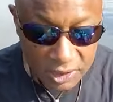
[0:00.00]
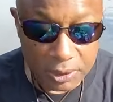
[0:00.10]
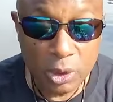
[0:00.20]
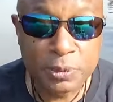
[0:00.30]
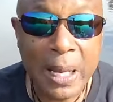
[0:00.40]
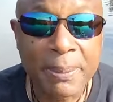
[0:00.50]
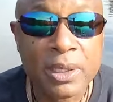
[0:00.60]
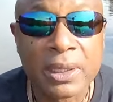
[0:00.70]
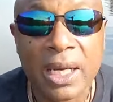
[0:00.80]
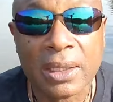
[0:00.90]
The most
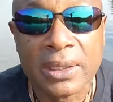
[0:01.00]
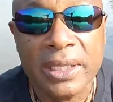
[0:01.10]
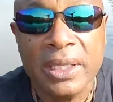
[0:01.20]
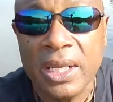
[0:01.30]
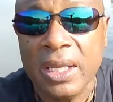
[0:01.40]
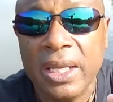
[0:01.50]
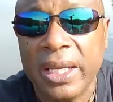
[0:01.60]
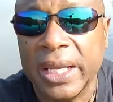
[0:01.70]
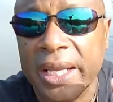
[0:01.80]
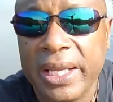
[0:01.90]
popular color
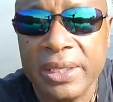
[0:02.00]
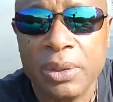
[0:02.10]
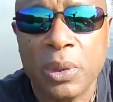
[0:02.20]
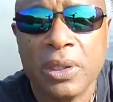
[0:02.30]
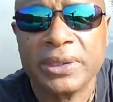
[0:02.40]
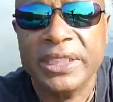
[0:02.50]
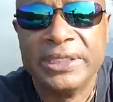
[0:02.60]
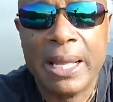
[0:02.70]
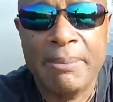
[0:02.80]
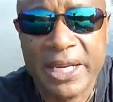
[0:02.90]
in the world
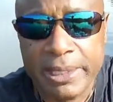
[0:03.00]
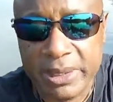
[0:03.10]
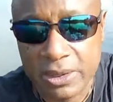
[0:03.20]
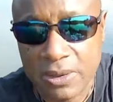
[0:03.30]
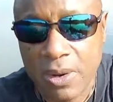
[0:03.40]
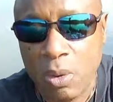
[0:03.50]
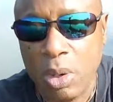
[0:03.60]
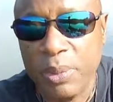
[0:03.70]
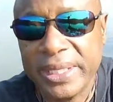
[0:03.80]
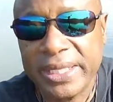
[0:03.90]
is that monkey milk.
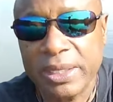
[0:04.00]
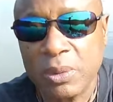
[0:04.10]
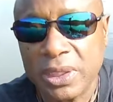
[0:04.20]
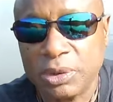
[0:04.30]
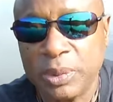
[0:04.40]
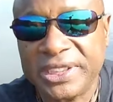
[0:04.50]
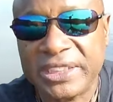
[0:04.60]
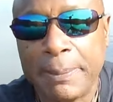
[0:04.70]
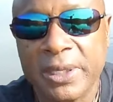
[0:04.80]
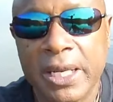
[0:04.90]
What we did was we
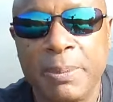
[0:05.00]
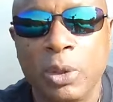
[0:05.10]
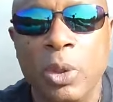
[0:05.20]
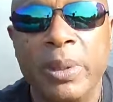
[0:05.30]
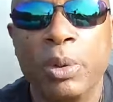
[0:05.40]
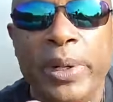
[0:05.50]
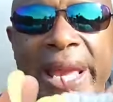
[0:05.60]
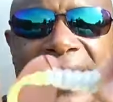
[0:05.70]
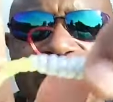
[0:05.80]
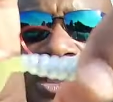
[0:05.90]
stepped it up a little bit. We
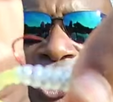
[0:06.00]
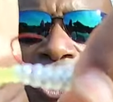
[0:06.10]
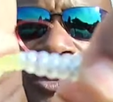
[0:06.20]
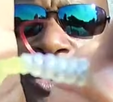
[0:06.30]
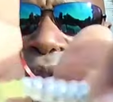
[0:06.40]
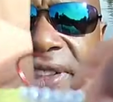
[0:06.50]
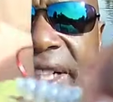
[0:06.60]
added a chartreuse